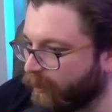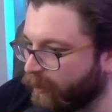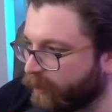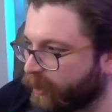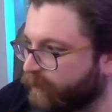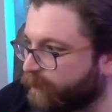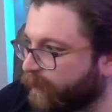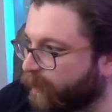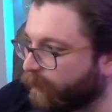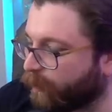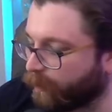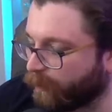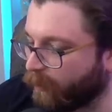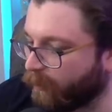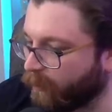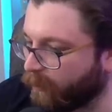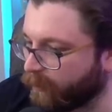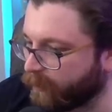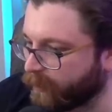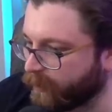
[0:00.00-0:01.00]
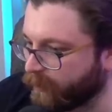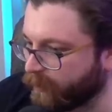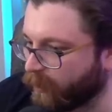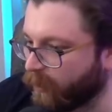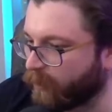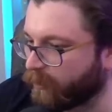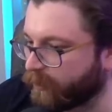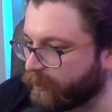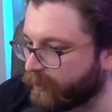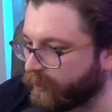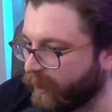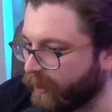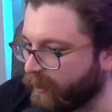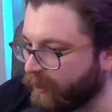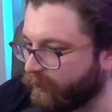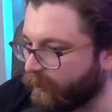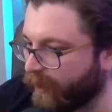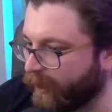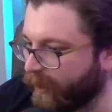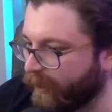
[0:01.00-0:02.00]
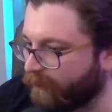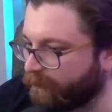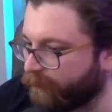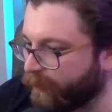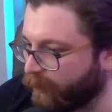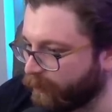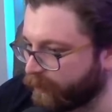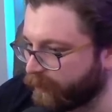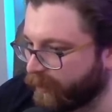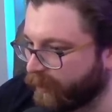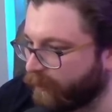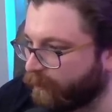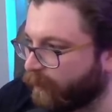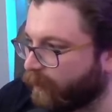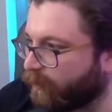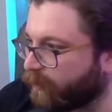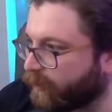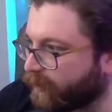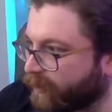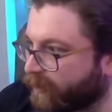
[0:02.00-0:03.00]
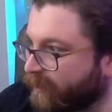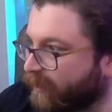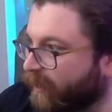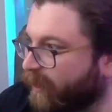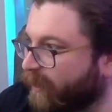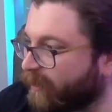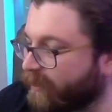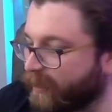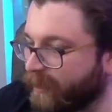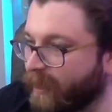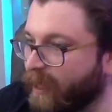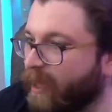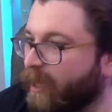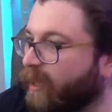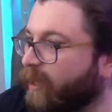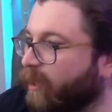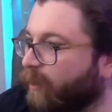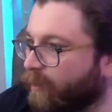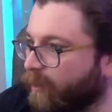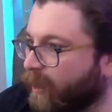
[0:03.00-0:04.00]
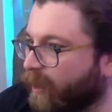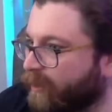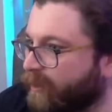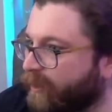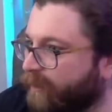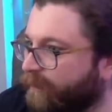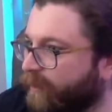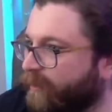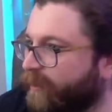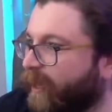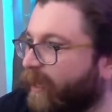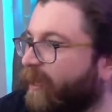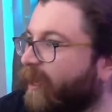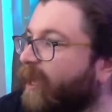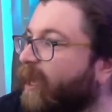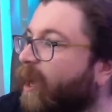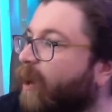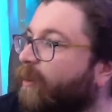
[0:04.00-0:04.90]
spear throwers and darts, and you have bows and arrows and slings and, you know, a lot of stuff like that.